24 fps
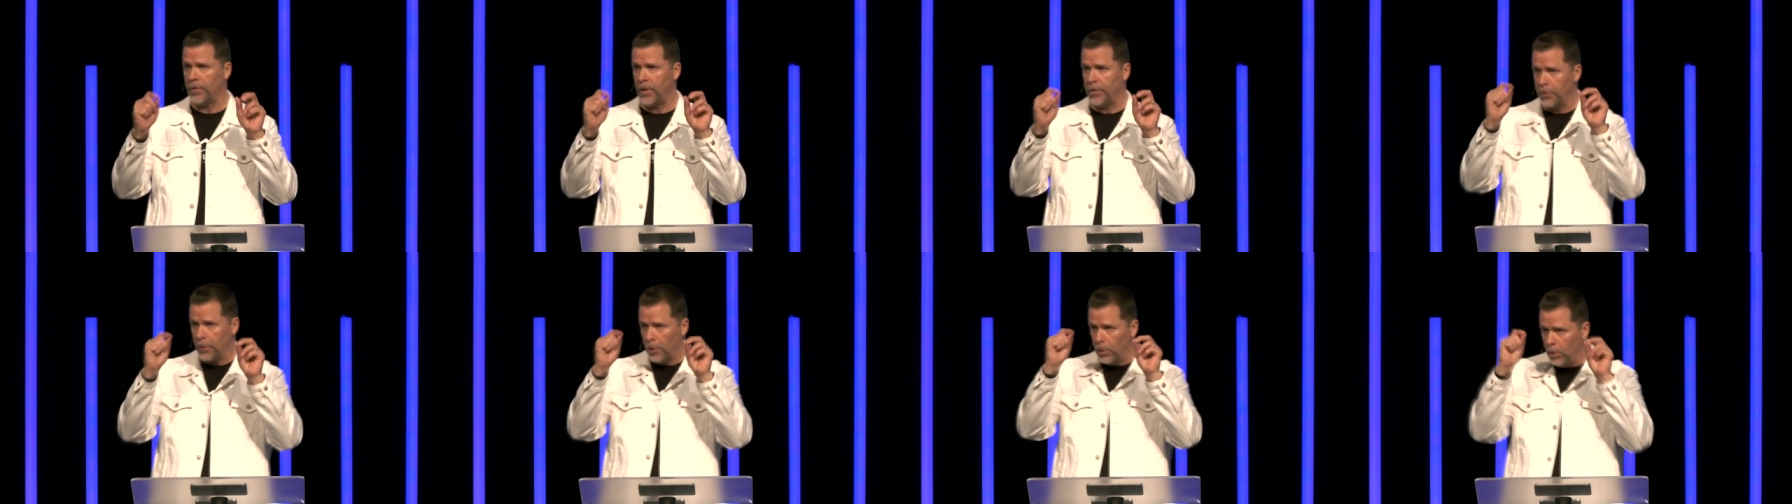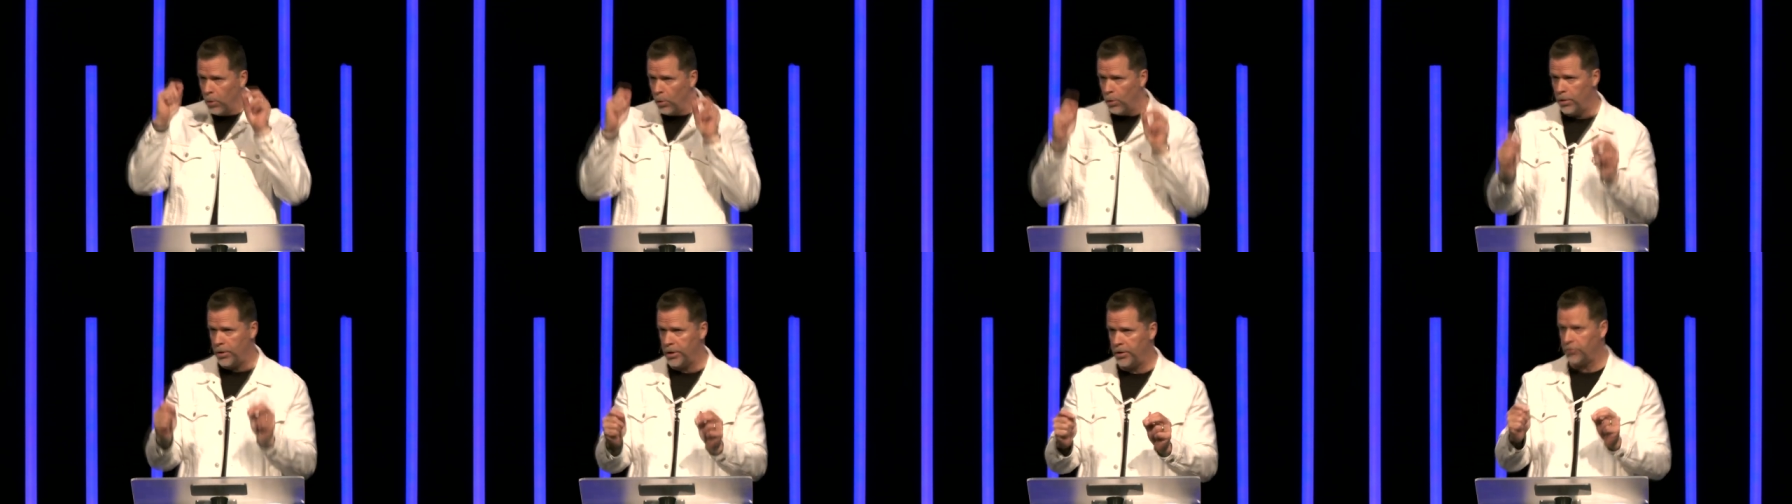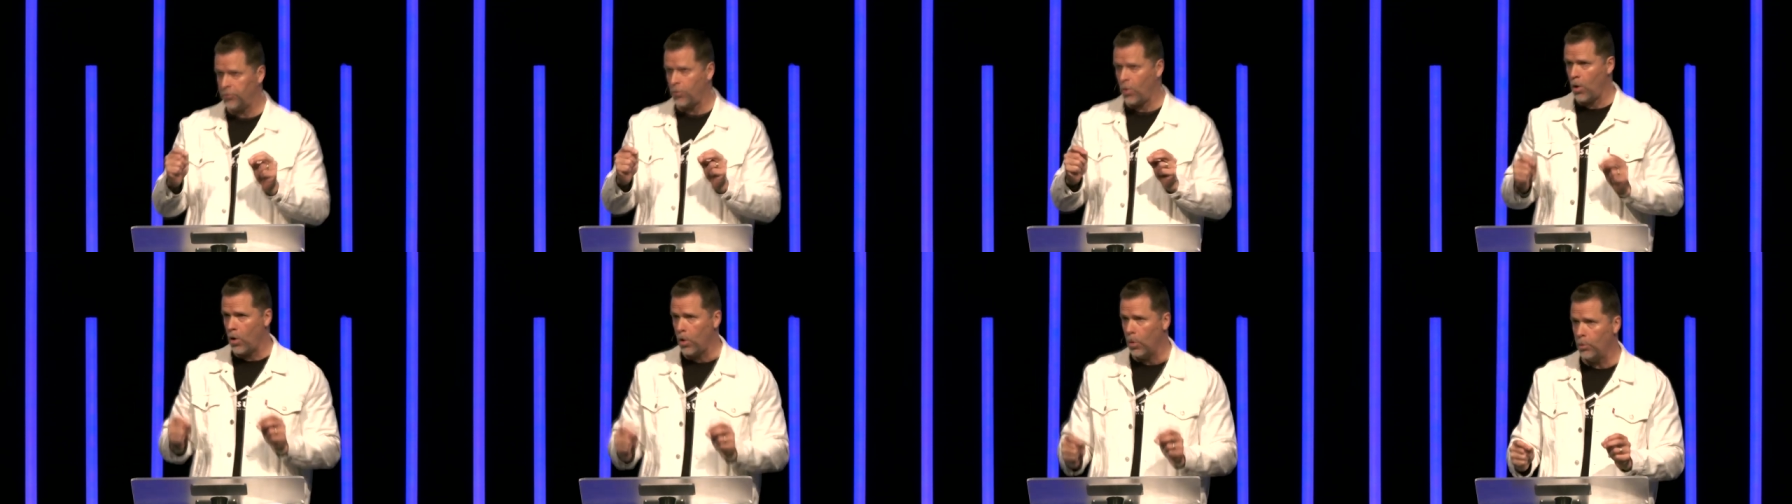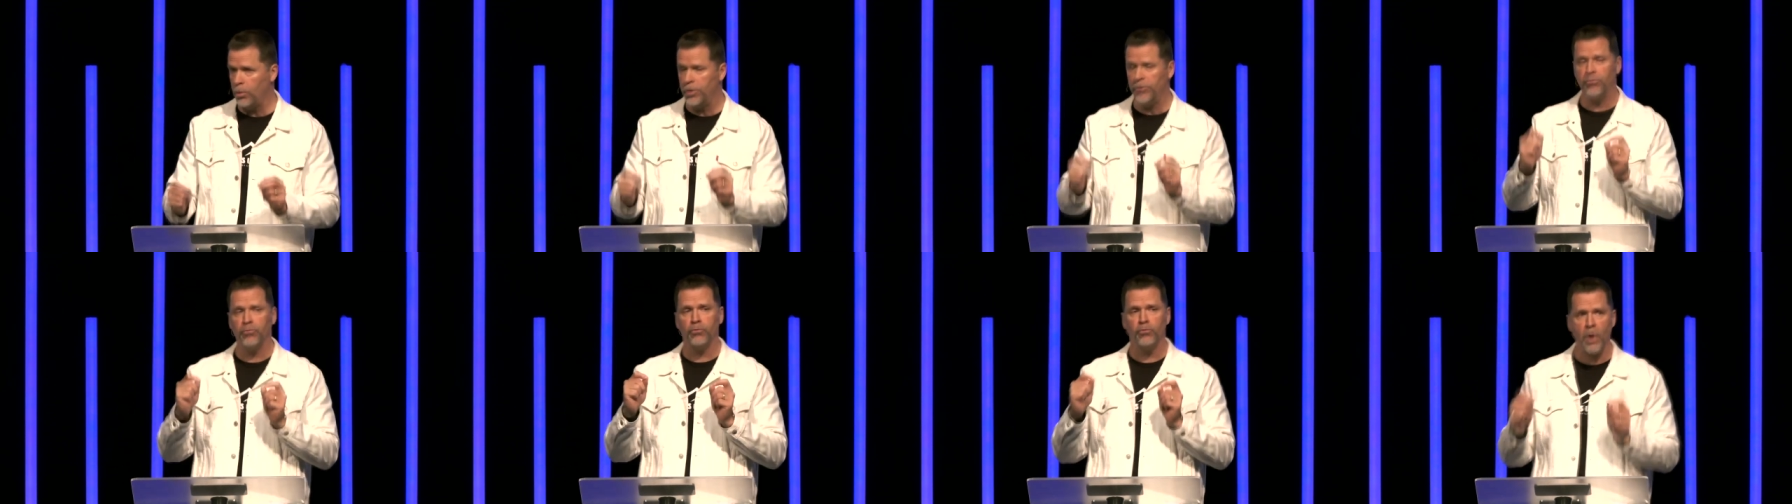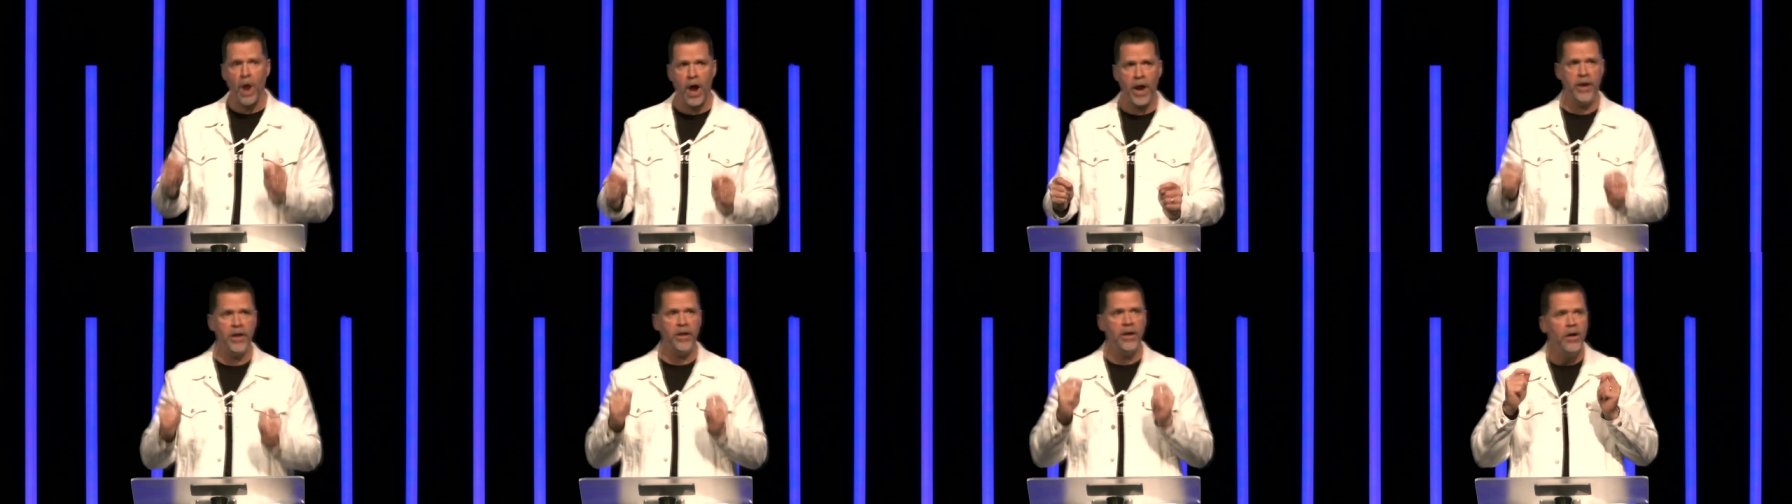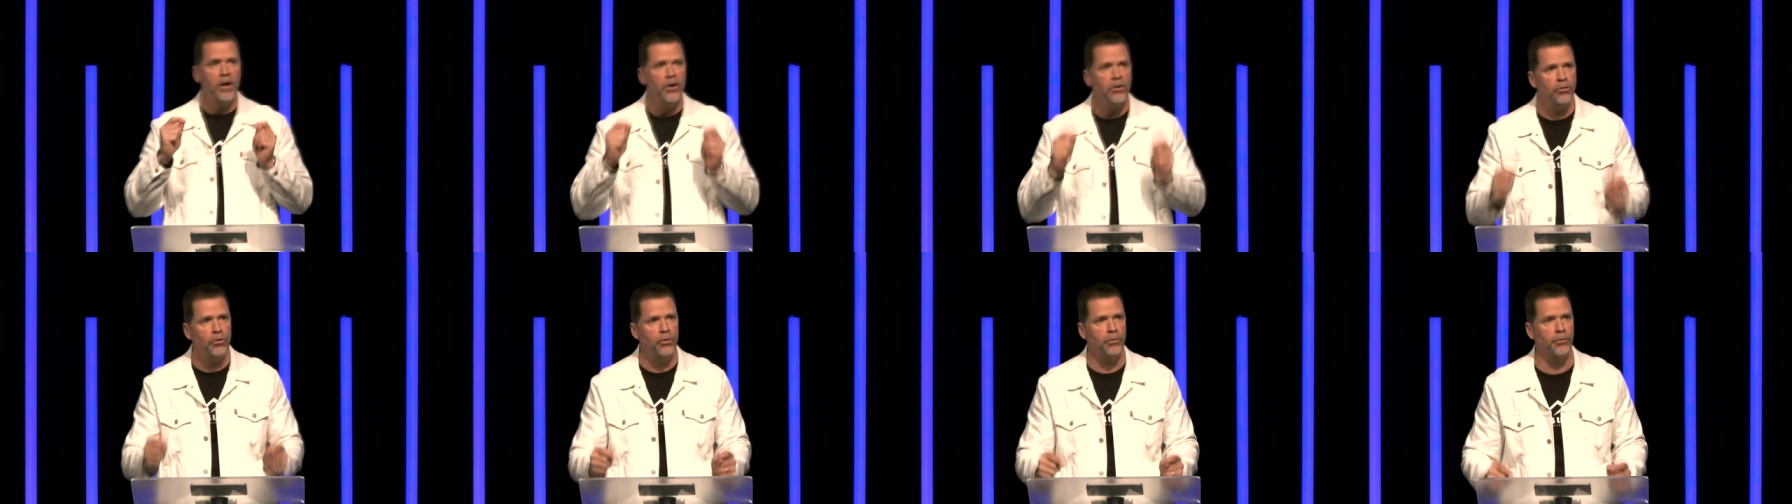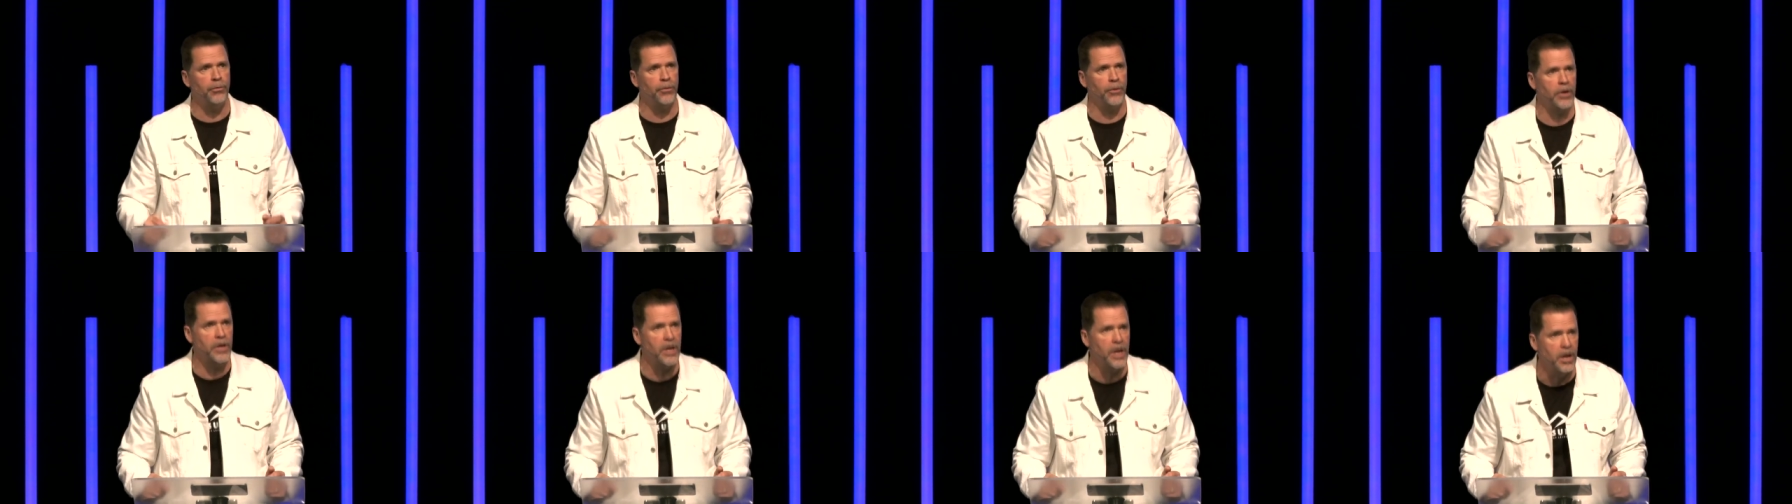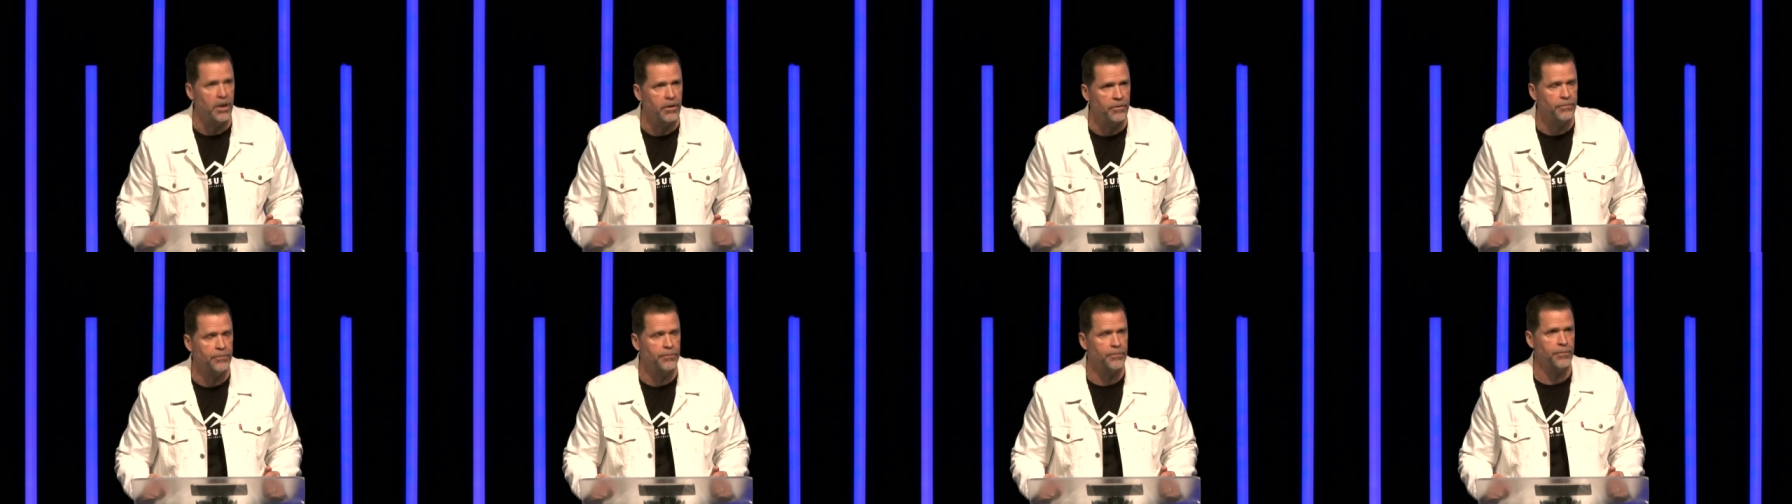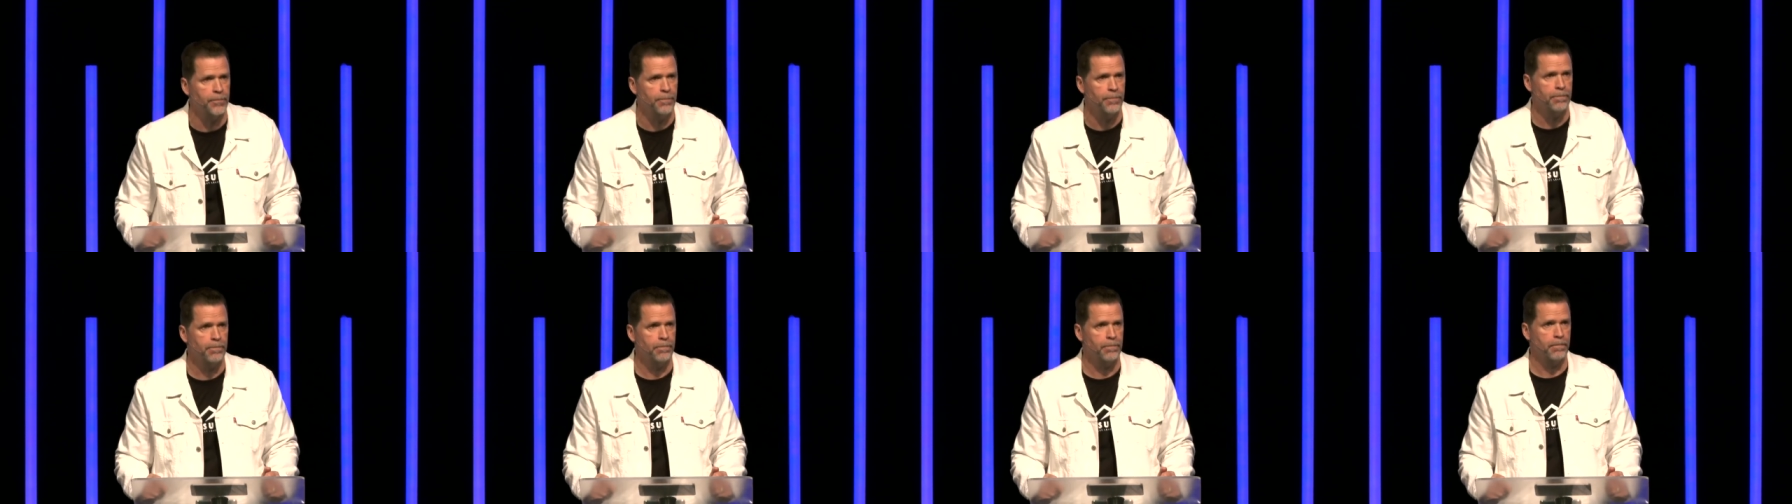that the Lord is always ready to forgive.